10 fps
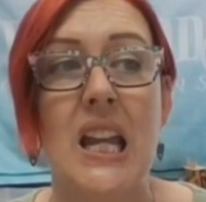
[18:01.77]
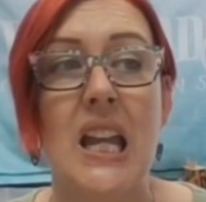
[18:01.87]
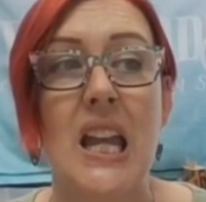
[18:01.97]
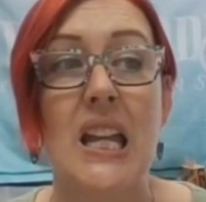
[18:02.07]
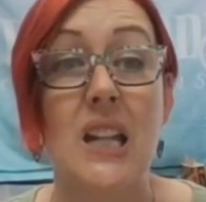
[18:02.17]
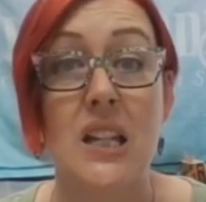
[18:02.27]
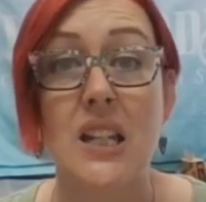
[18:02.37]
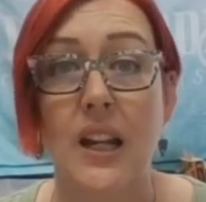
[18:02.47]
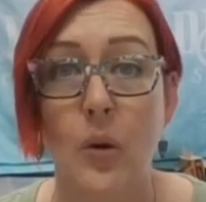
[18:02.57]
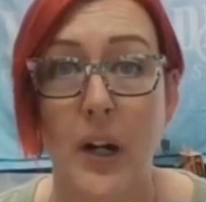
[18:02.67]
it does
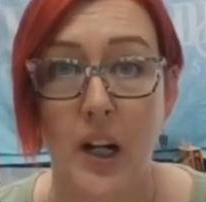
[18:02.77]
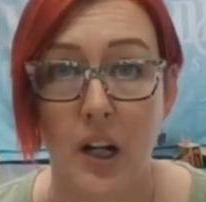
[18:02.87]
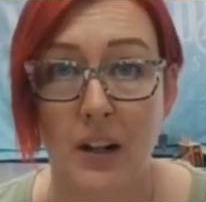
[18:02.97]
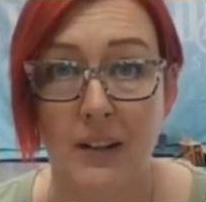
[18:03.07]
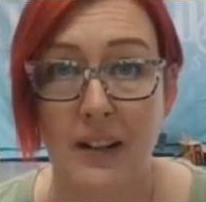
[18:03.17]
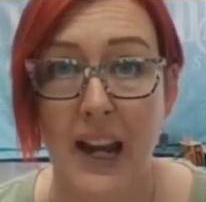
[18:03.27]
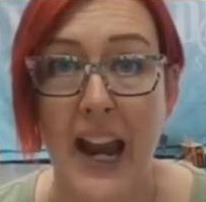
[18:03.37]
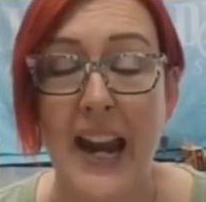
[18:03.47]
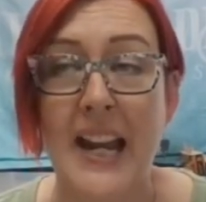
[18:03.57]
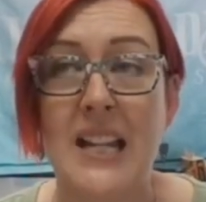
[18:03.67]
get quicker.
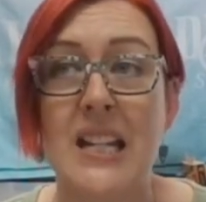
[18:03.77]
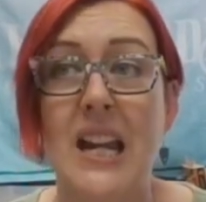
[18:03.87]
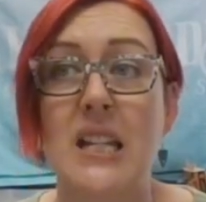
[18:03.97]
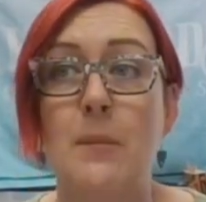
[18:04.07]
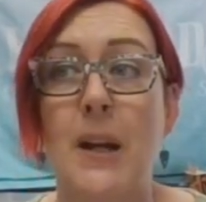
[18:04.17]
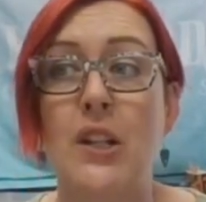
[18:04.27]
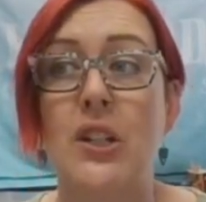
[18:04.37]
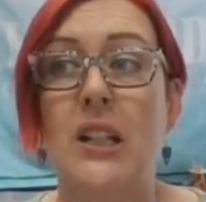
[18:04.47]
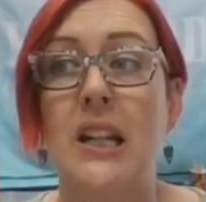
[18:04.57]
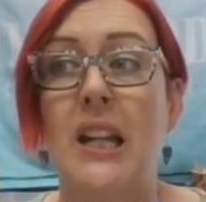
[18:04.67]
And
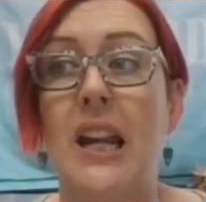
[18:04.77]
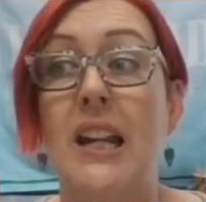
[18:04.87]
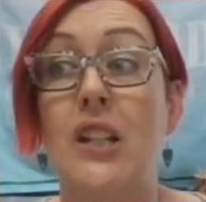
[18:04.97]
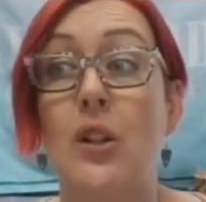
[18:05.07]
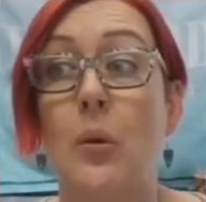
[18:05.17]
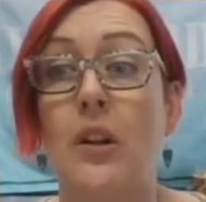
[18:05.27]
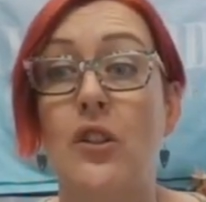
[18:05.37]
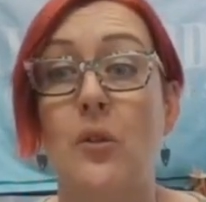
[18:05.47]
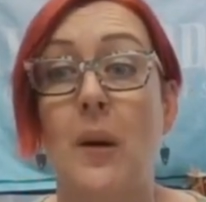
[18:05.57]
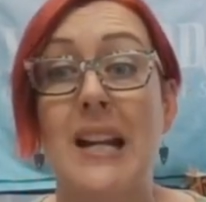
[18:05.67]
especially it gets
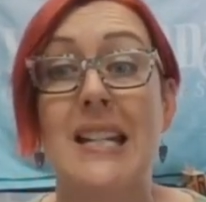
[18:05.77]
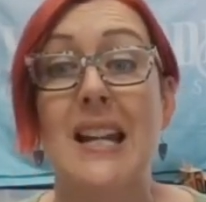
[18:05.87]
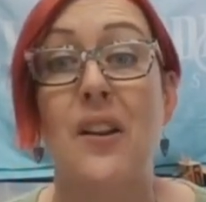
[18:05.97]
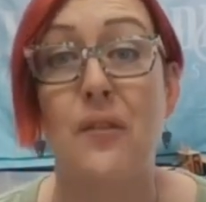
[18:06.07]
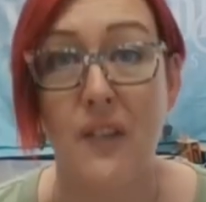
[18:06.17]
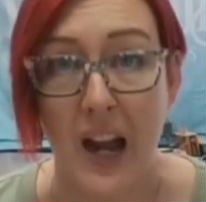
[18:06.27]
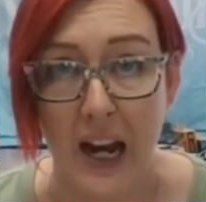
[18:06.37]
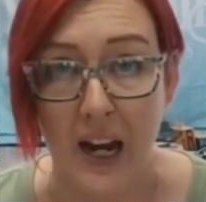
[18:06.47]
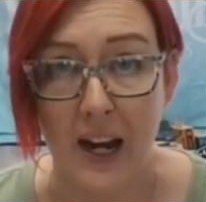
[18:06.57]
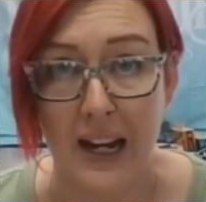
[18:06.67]
quicker to
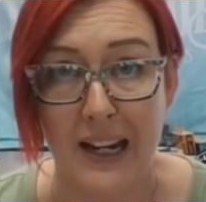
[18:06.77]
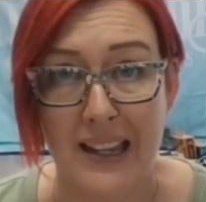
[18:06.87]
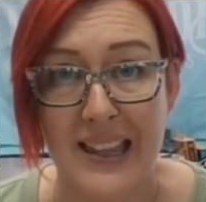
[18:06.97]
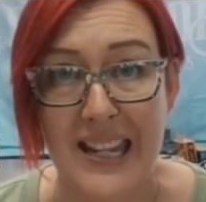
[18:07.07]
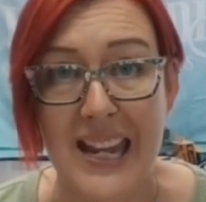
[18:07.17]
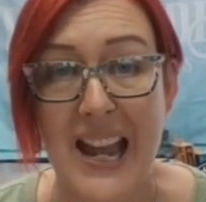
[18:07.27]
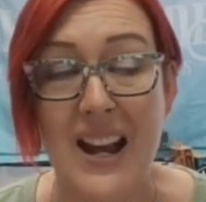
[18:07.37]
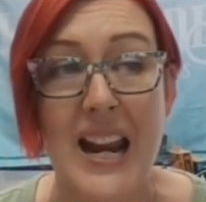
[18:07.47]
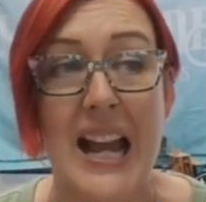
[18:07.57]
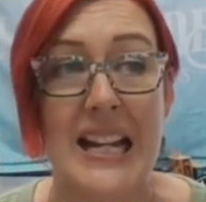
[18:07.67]
identify the
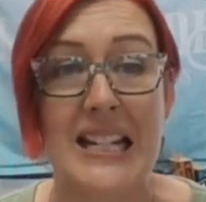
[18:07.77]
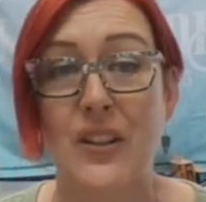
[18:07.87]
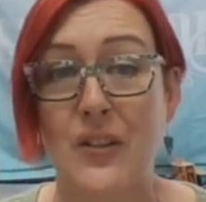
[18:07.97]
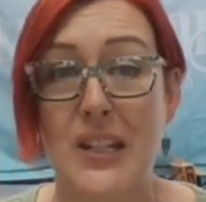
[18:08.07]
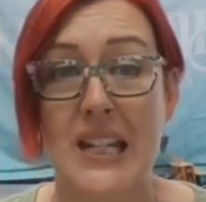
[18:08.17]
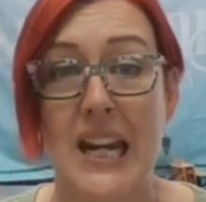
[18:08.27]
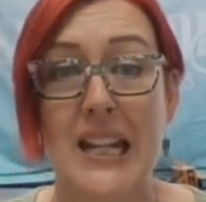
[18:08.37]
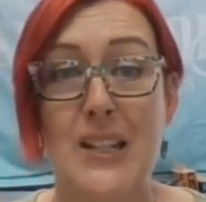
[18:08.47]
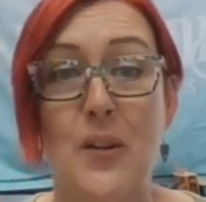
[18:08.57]
unideal state.